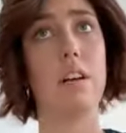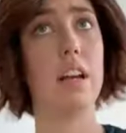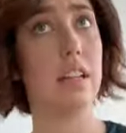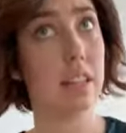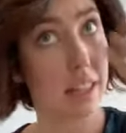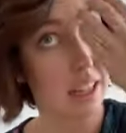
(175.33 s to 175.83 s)

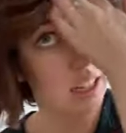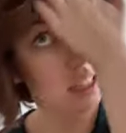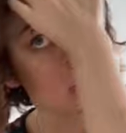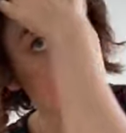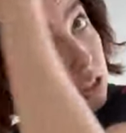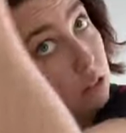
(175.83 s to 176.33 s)
And this
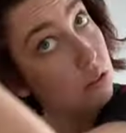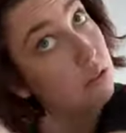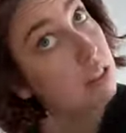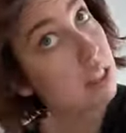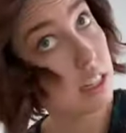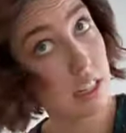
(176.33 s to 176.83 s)
side's
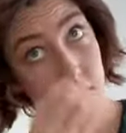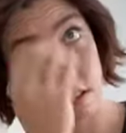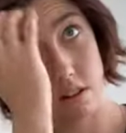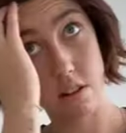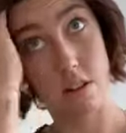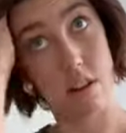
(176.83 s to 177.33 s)
cooled down.
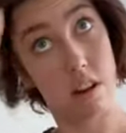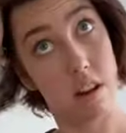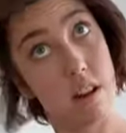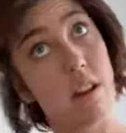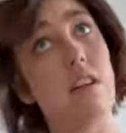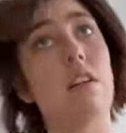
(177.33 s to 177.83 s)

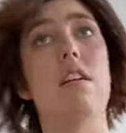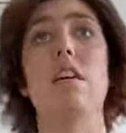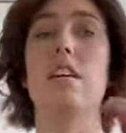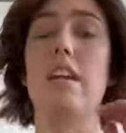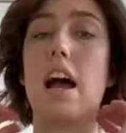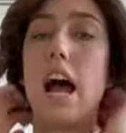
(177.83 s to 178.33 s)

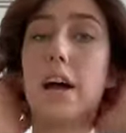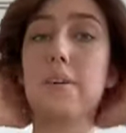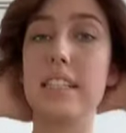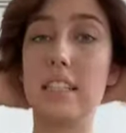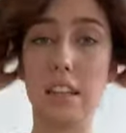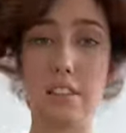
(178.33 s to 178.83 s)
Now I always